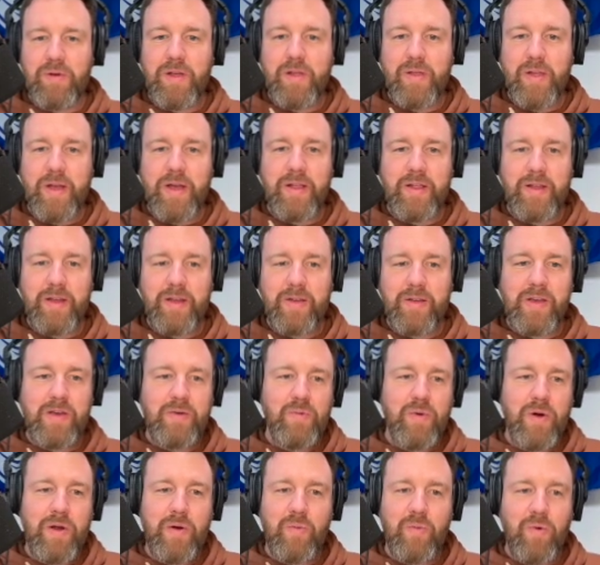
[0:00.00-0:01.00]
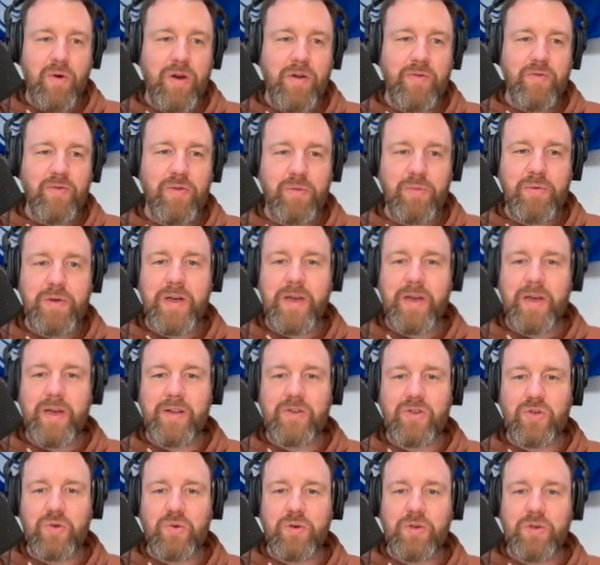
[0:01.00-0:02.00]
lately, he went 1 of 3
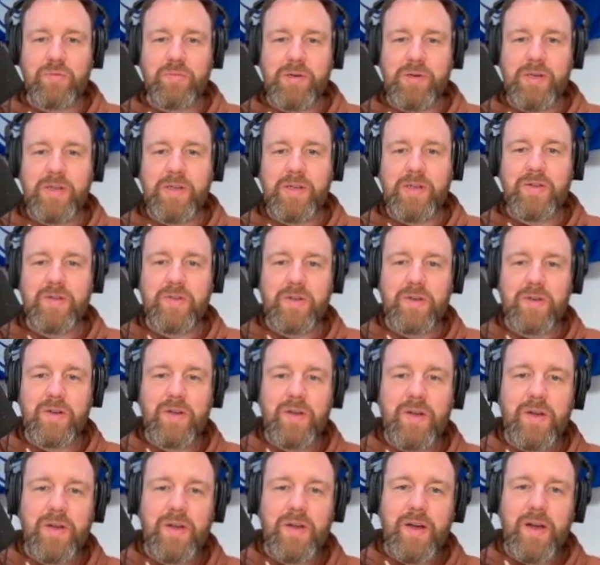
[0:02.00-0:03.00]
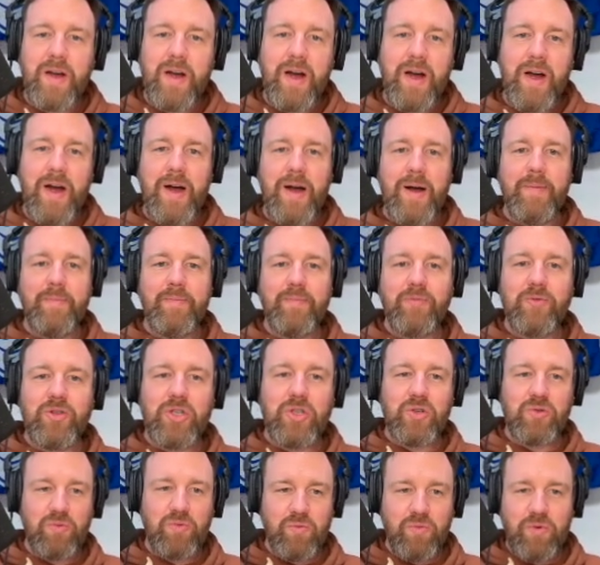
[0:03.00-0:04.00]
against George Mason.
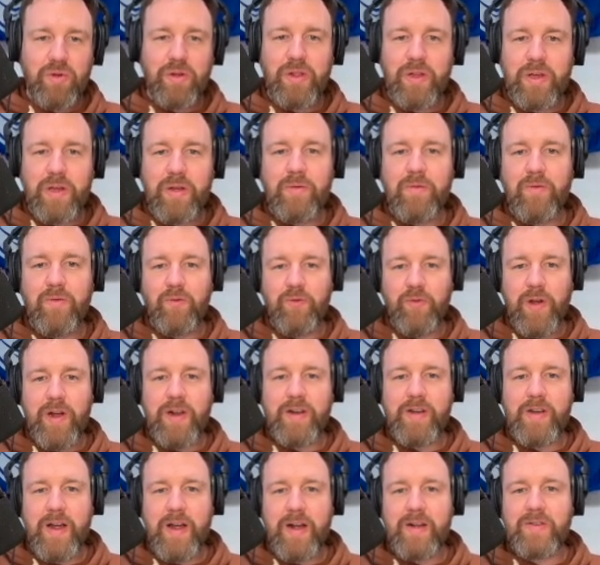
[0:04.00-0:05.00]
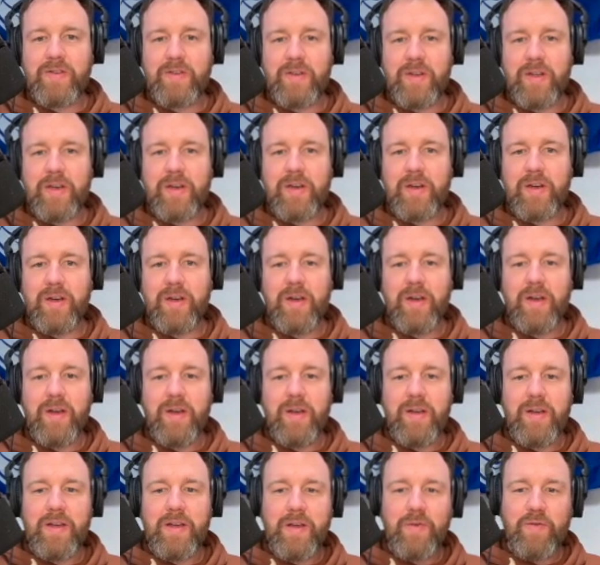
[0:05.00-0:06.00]
Just really fantastic
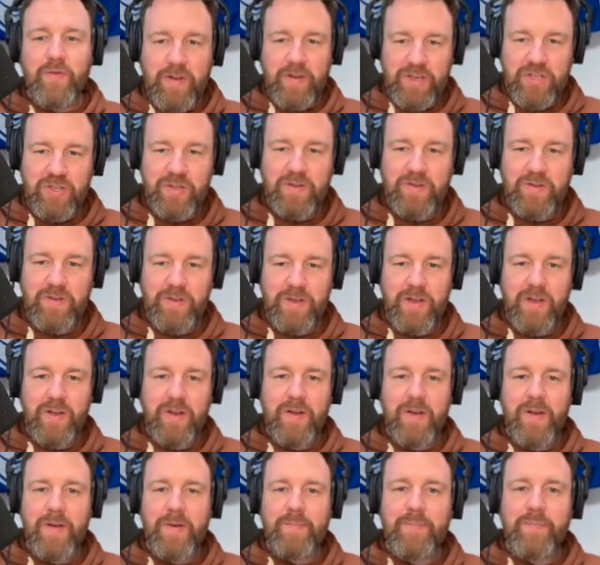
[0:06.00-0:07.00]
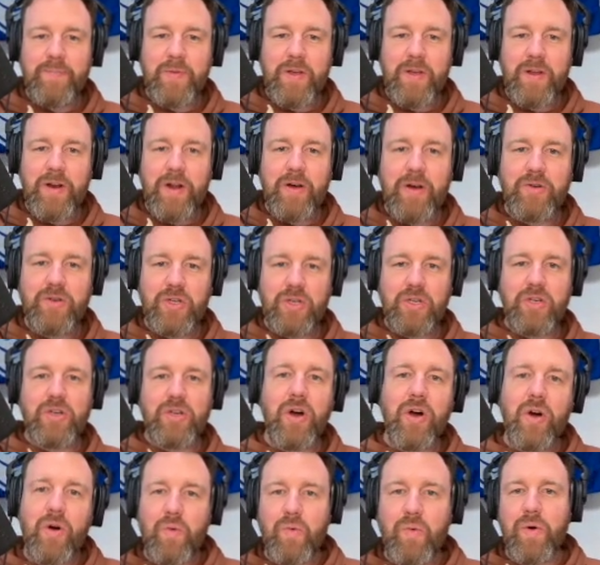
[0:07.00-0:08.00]
efficiency, to
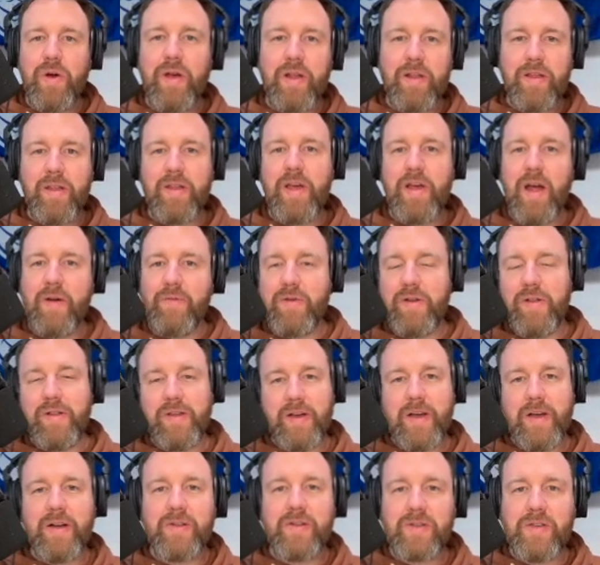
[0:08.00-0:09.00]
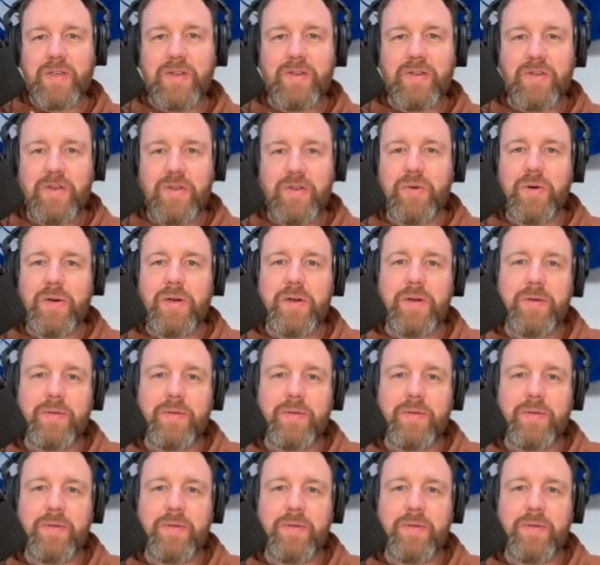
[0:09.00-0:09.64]
go with everything else he's doing.